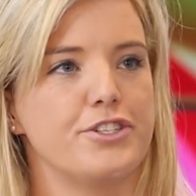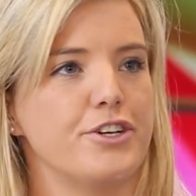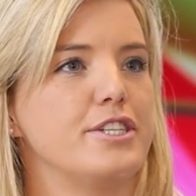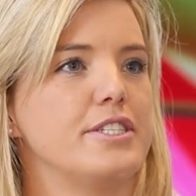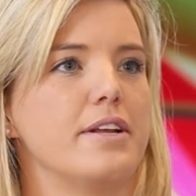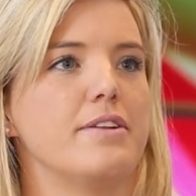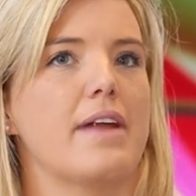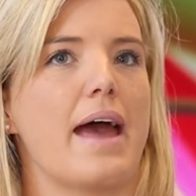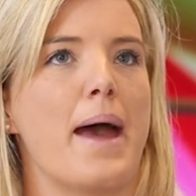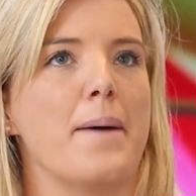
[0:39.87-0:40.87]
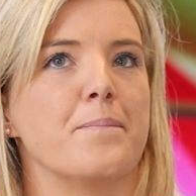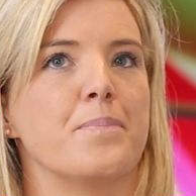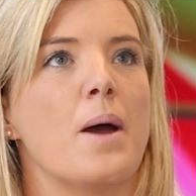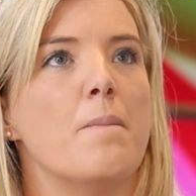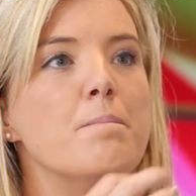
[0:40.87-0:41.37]
certain
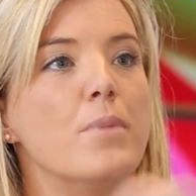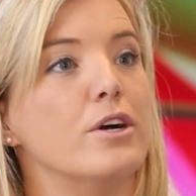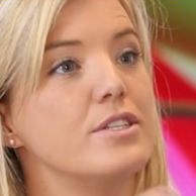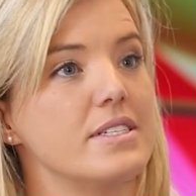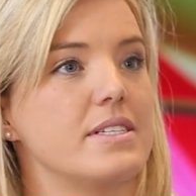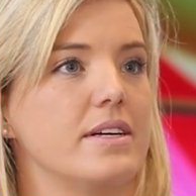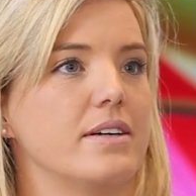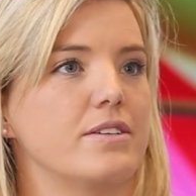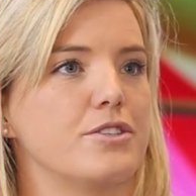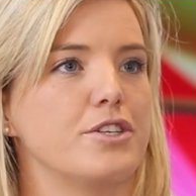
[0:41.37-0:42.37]
motor skills.